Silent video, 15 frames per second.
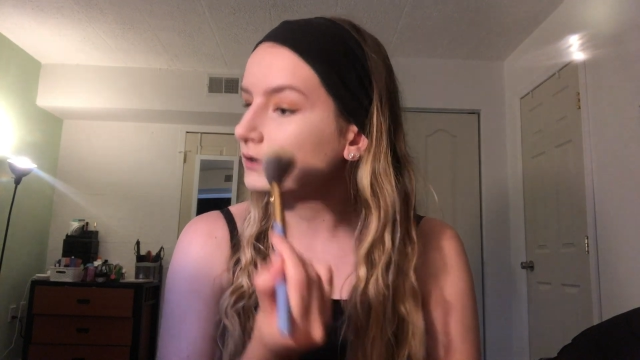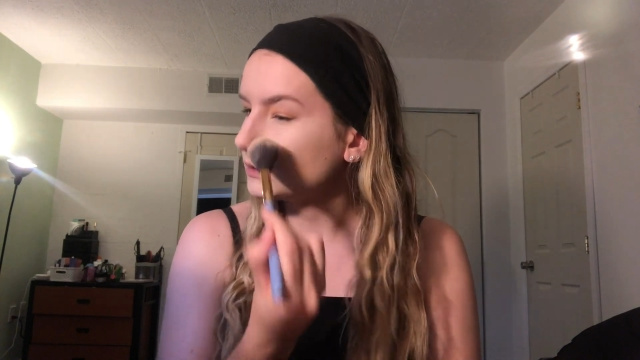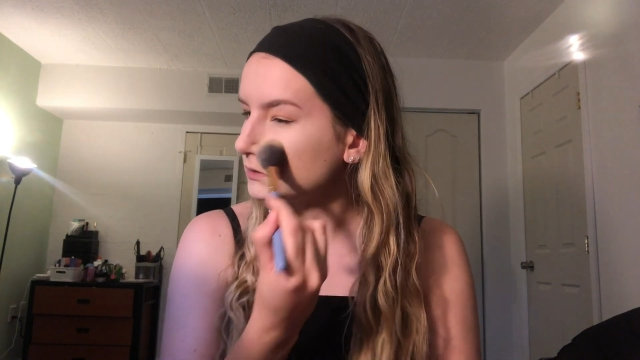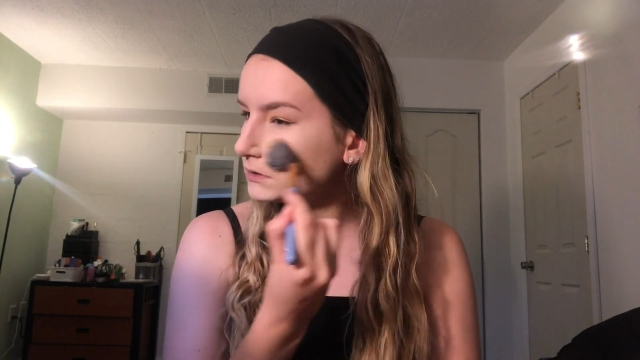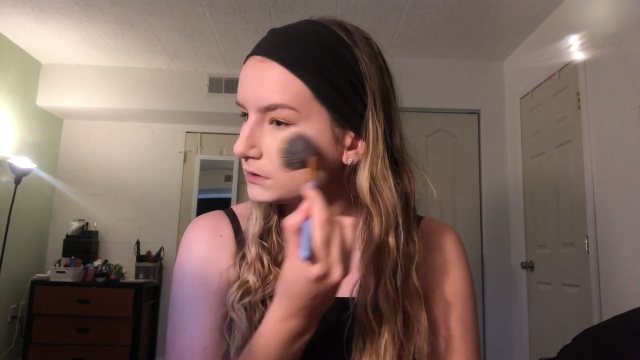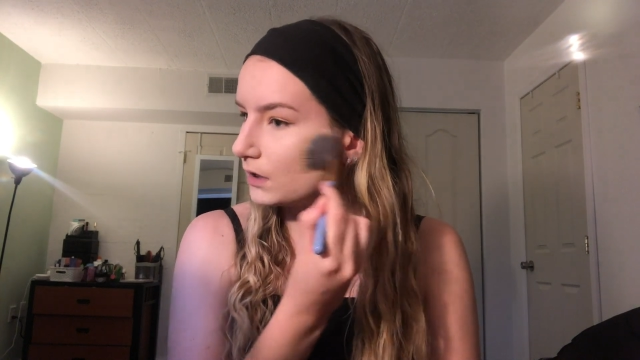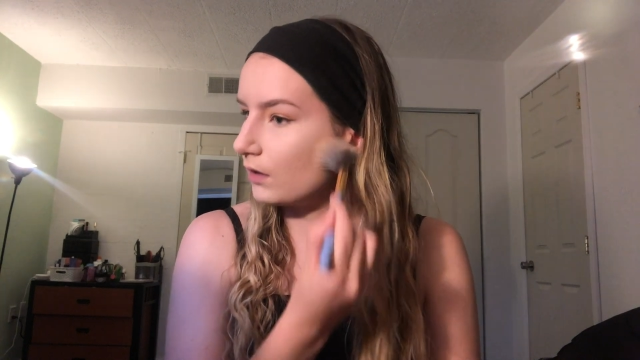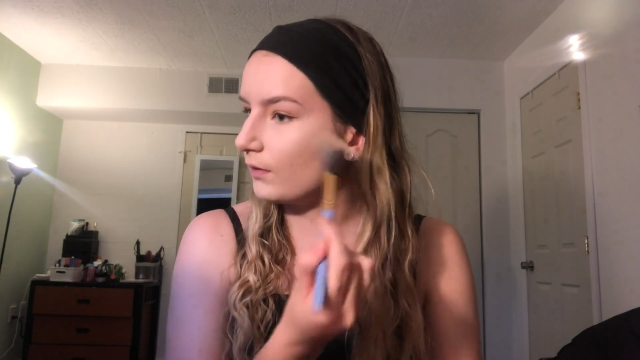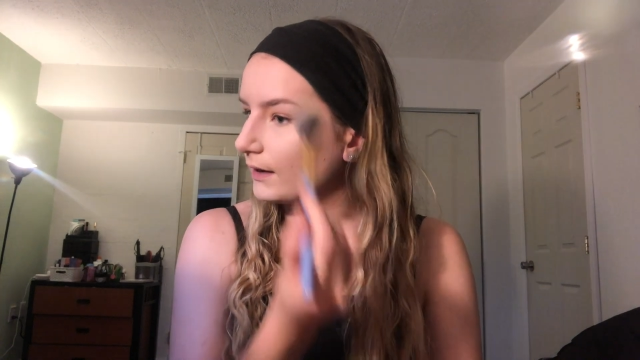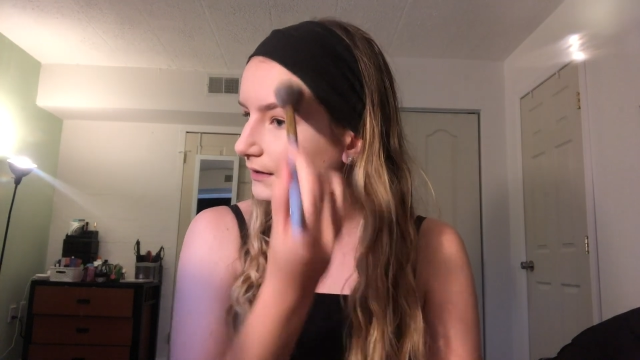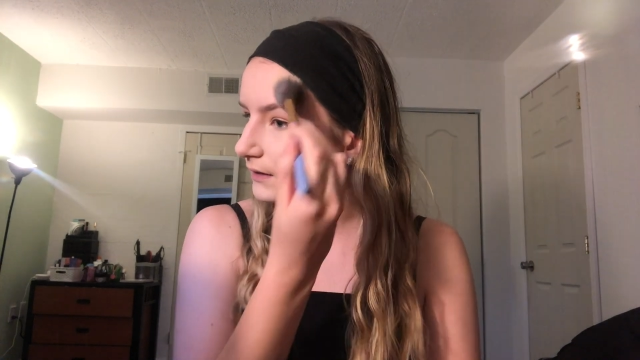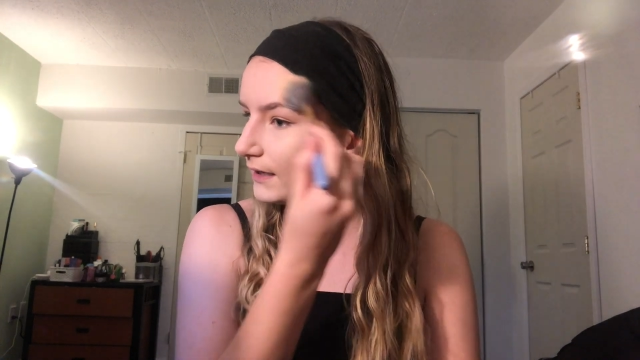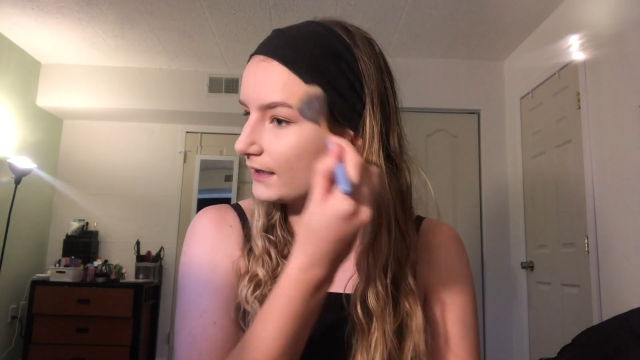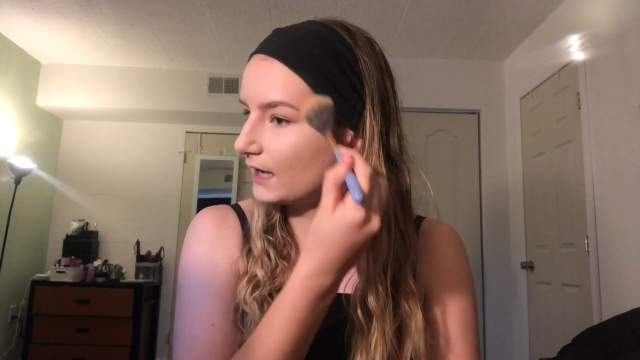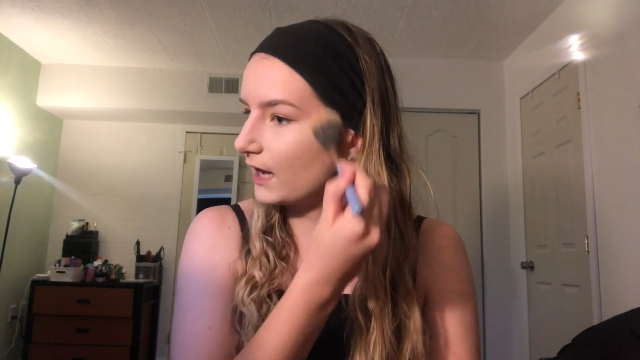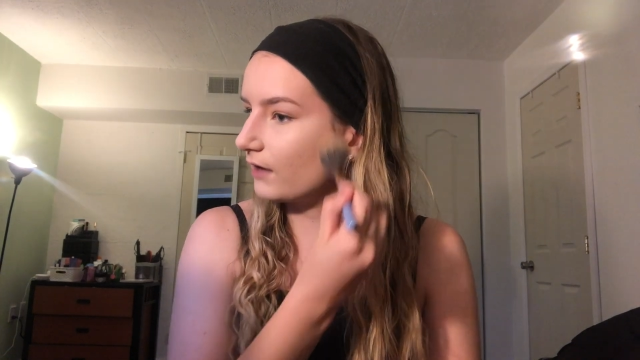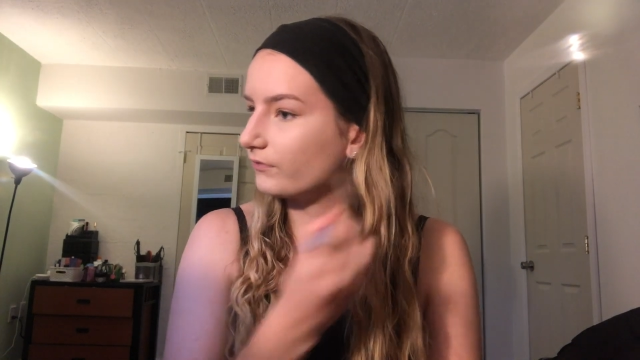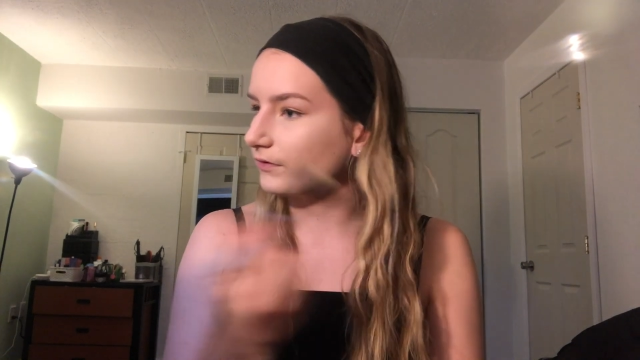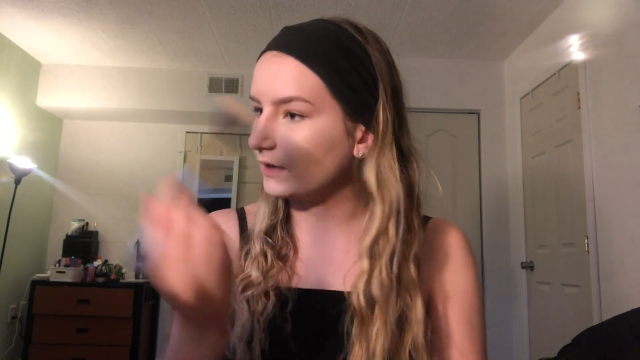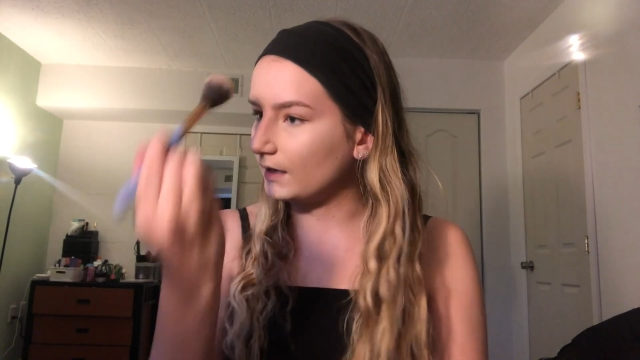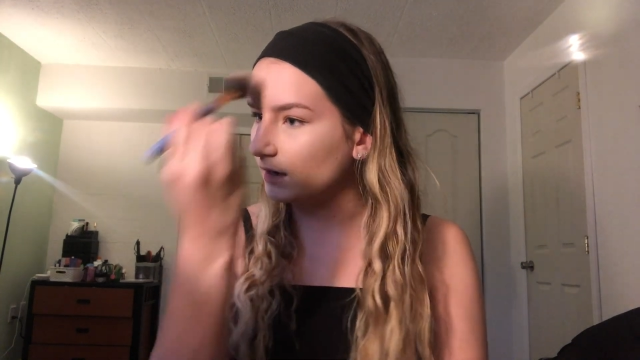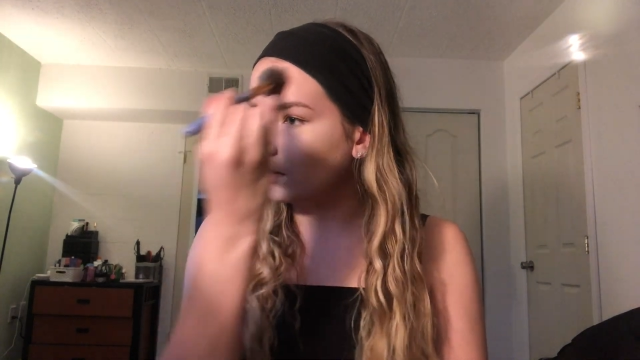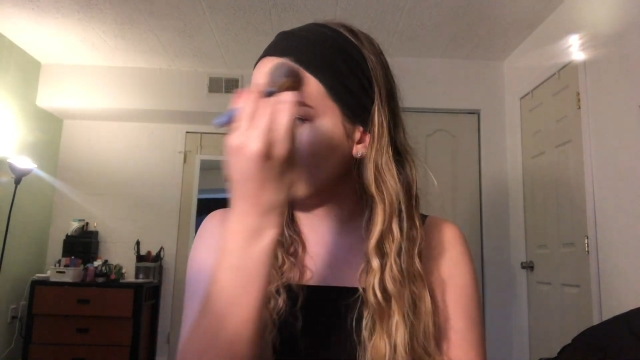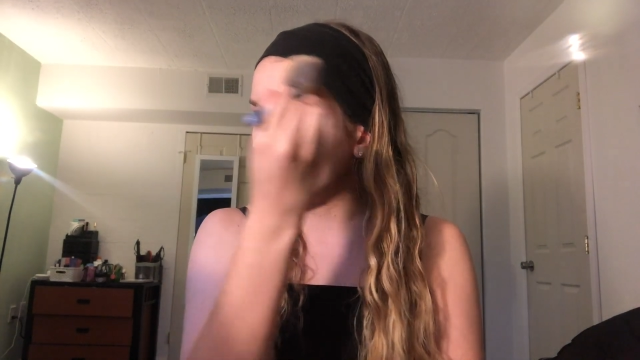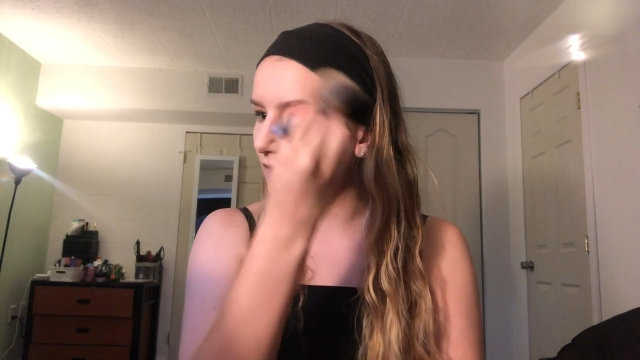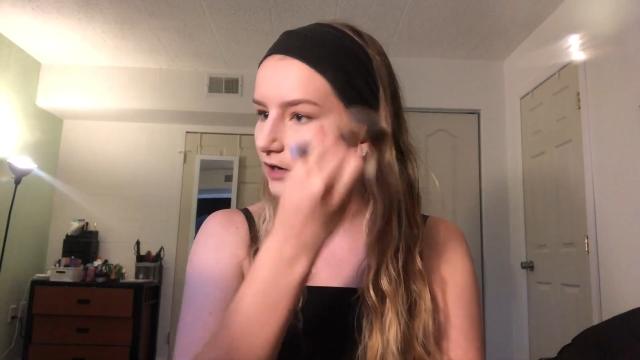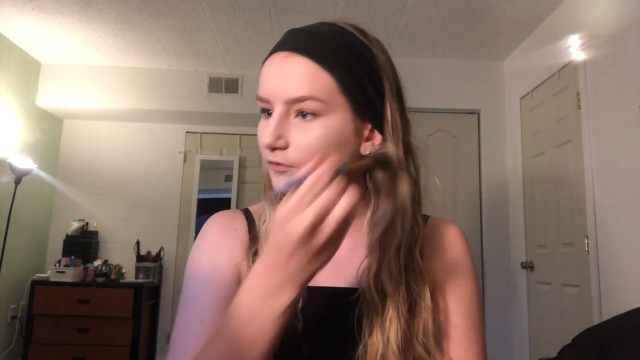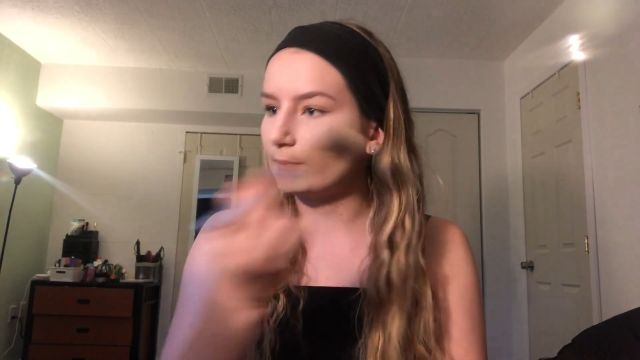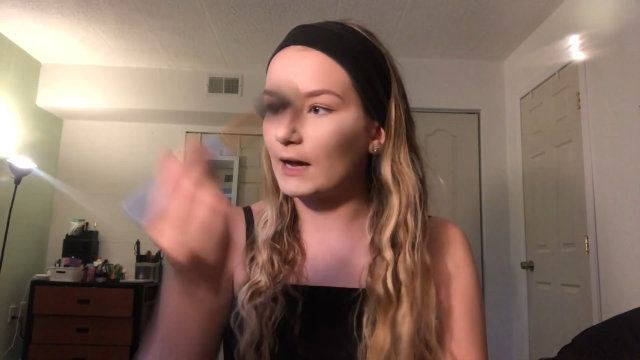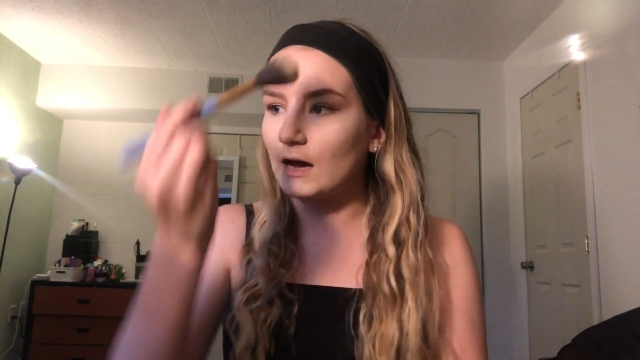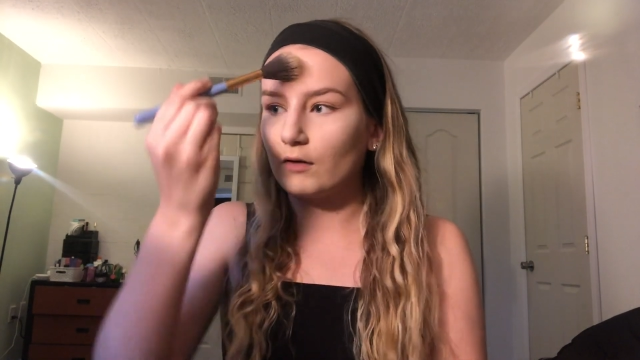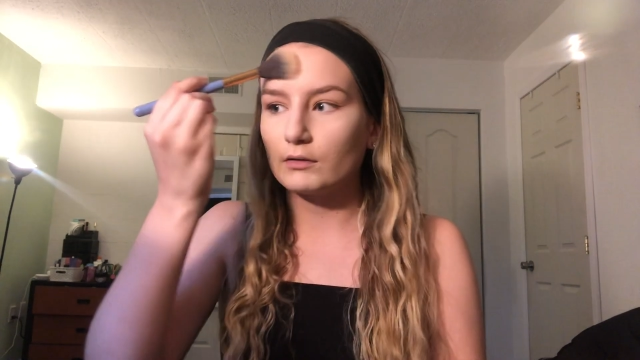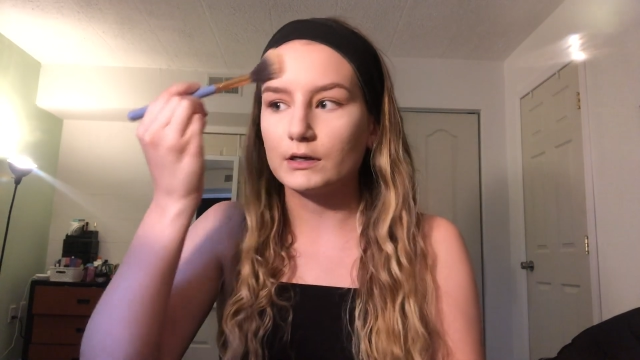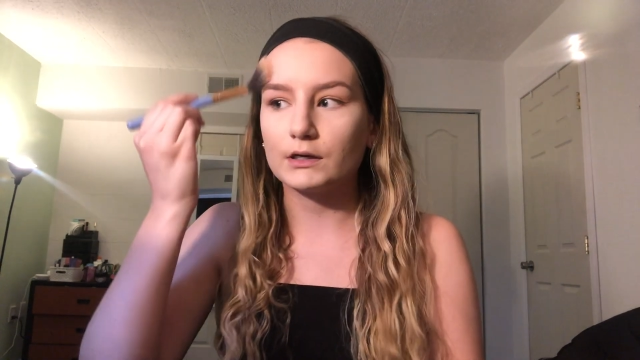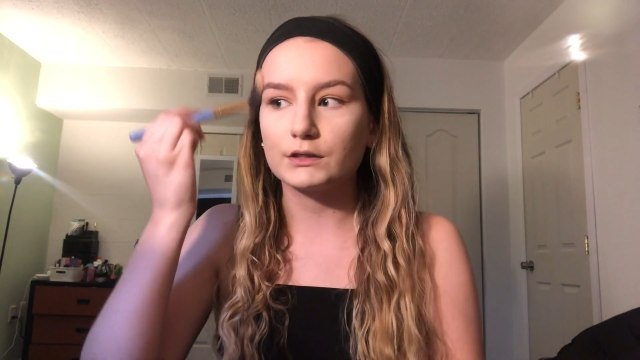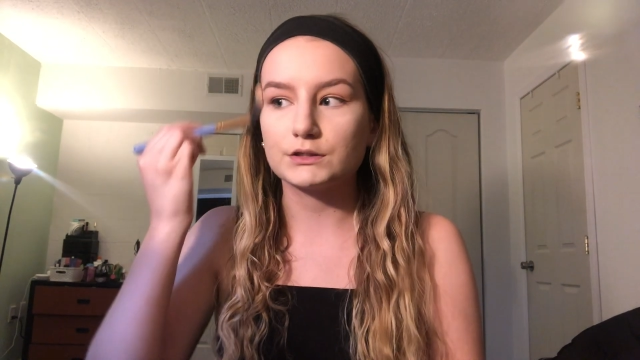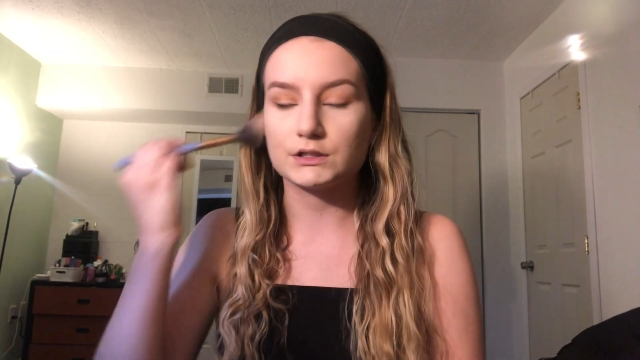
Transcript: so I like having a lot of powder